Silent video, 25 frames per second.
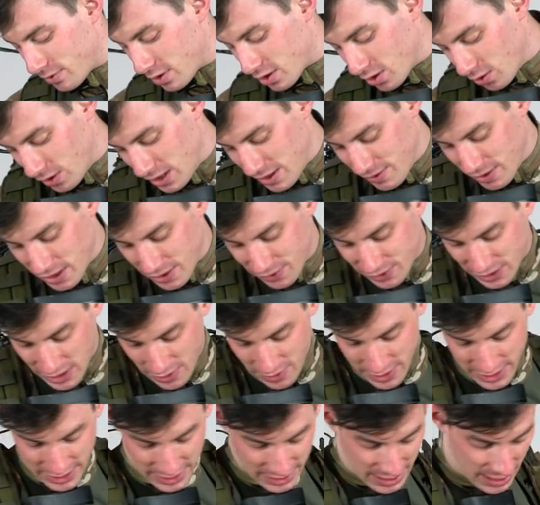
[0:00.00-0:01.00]
So even if
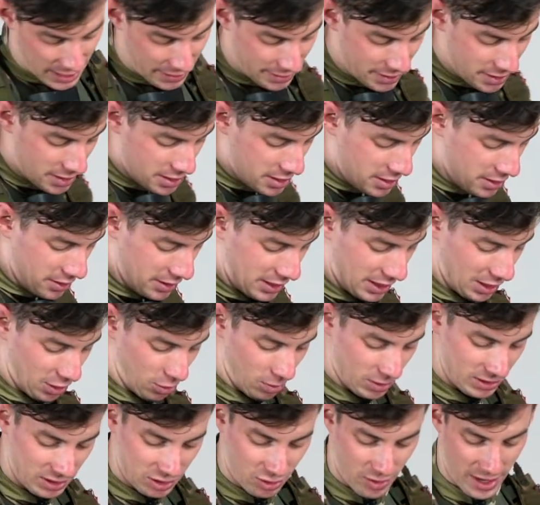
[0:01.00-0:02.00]
they're in the gun, you can
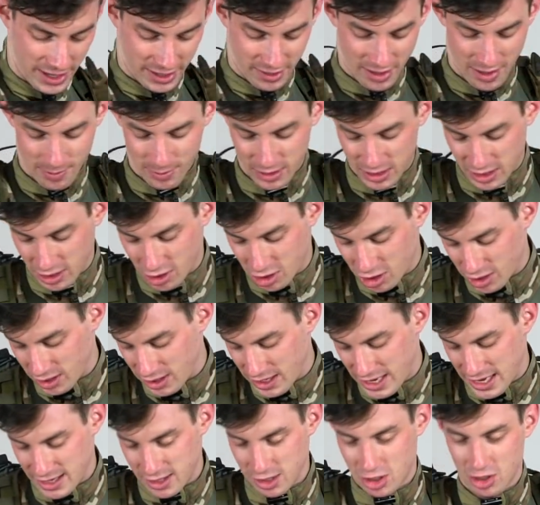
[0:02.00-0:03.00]
always track your
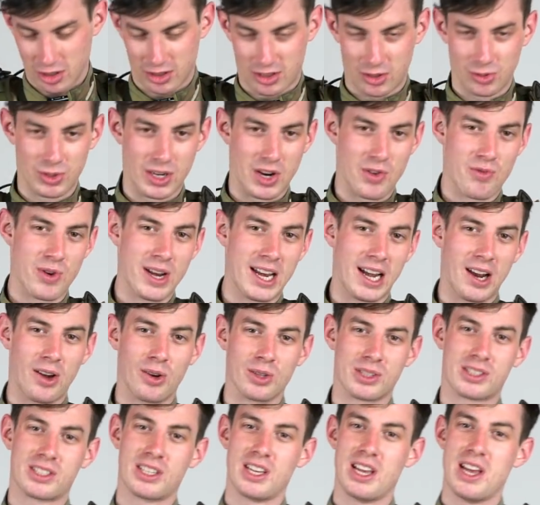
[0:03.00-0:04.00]
ammunition, and you should do the
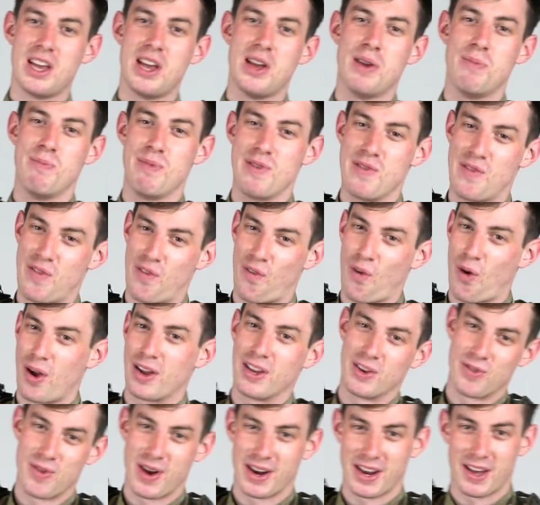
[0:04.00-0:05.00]
reloads before
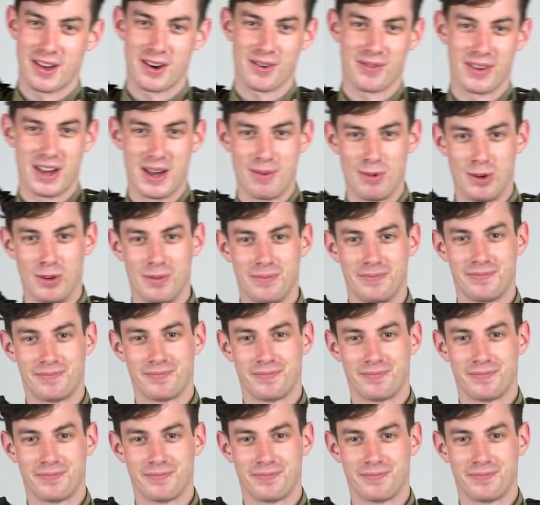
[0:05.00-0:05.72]
you run out of ammo.